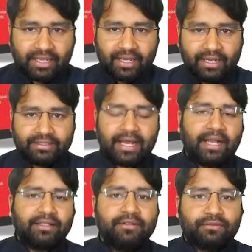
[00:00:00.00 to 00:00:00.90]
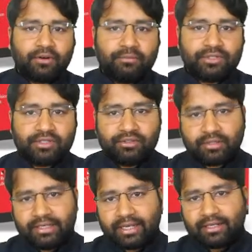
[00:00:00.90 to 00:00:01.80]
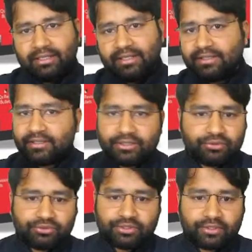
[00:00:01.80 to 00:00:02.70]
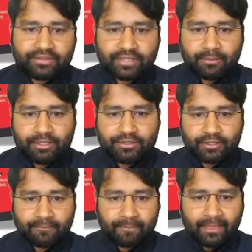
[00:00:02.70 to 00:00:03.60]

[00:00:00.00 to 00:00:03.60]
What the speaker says: and that information you can directly use in your examination,